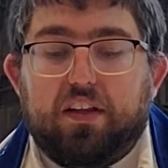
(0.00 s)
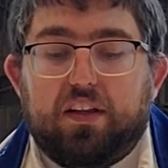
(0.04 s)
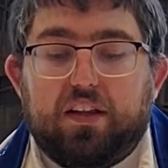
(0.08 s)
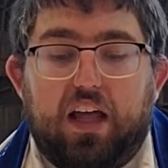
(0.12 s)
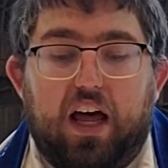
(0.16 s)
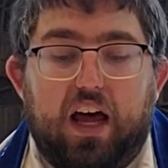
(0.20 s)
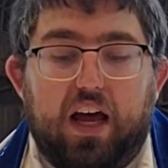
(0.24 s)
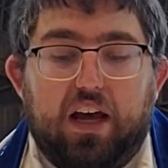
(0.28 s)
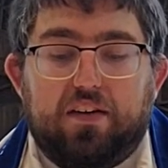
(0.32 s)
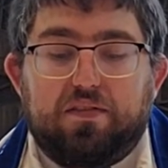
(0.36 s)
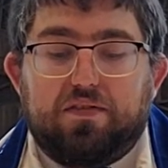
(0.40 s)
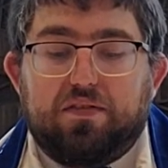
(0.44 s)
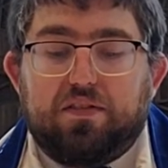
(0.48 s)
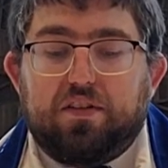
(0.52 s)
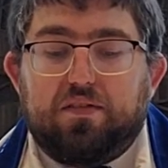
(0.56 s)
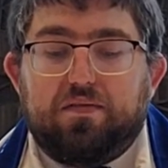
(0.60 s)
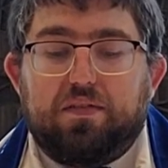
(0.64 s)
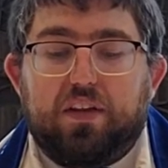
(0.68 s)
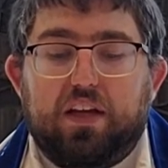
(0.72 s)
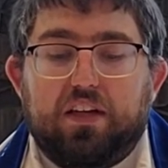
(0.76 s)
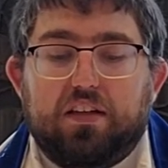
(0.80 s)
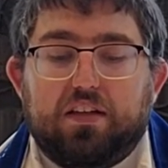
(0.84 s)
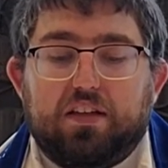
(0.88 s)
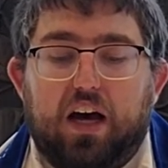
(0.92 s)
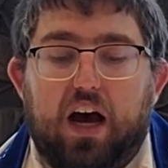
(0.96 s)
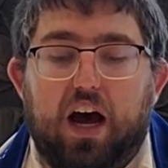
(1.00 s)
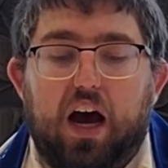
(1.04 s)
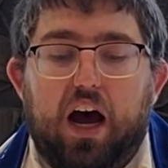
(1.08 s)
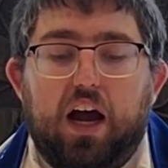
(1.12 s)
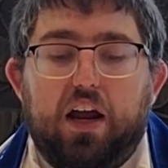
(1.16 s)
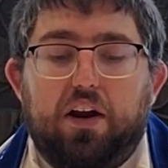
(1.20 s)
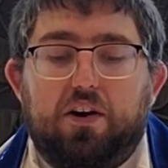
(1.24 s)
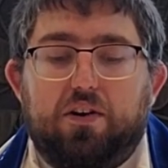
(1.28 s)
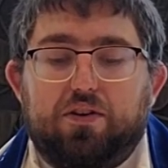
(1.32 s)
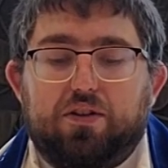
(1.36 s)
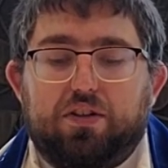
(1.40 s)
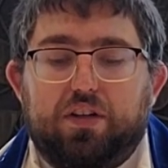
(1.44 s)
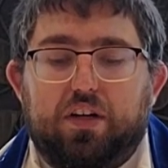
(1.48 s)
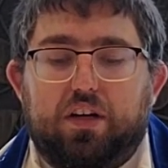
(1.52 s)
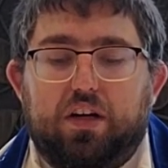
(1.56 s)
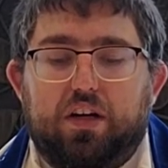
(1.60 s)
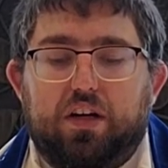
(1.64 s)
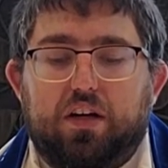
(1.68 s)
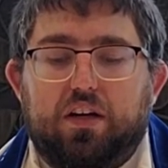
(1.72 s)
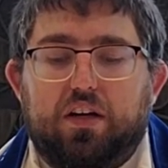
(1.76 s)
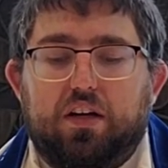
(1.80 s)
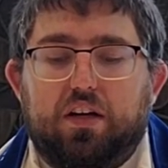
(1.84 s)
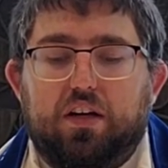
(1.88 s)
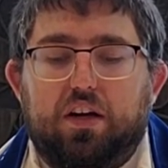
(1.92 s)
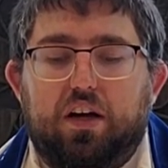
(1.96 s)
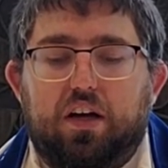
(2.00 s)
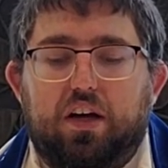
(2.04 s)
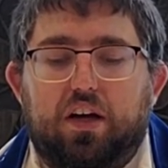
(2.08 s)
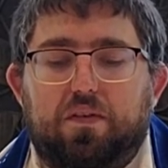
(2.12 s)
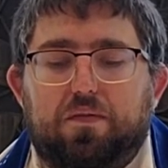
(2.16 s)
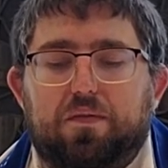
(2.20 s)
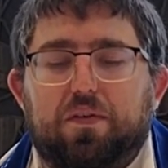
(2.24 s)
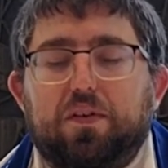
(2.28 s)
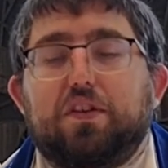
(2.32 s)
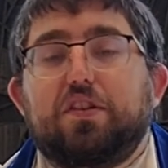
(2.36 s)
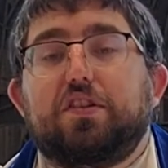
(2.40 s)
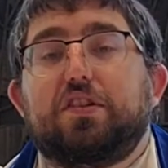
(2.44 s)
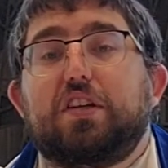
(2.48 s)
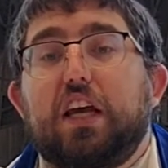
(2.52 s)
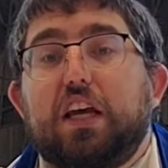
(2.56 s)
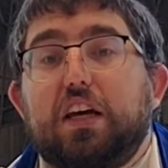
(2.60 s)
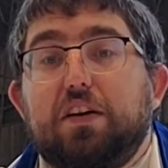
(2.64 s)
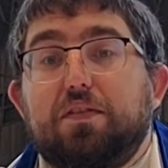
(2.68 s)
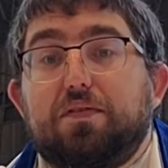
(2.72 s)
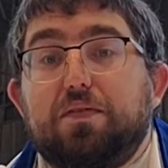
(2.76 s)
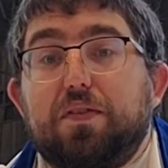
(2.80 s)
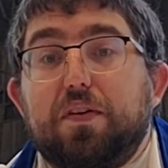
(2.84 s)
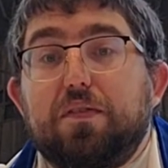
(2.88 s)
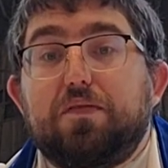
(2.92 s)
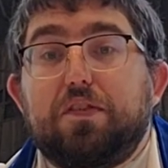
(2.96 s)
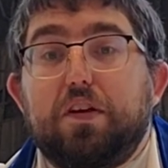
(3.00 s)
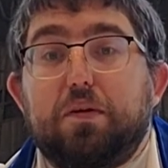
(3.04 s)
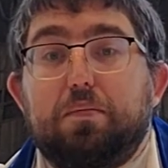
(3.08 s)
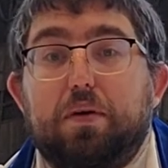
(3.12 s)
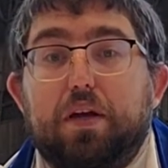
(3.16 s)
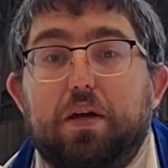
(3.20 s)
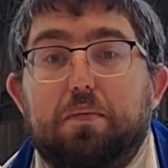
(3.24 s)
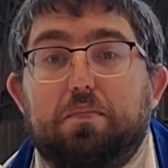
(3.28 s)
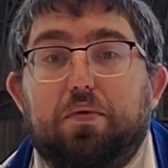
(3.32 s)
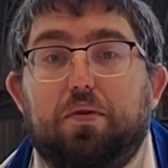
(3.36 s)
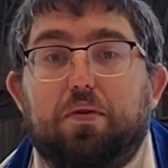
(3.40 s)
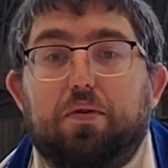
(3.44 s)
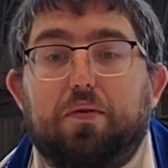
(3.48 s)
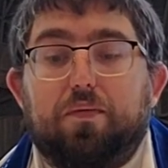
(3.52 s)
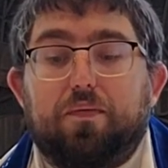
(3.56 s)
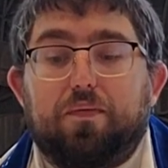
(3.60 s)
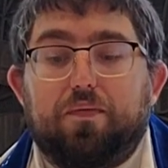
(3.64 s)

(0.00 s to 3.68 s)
the lives of the entire city for the sake of 50 people,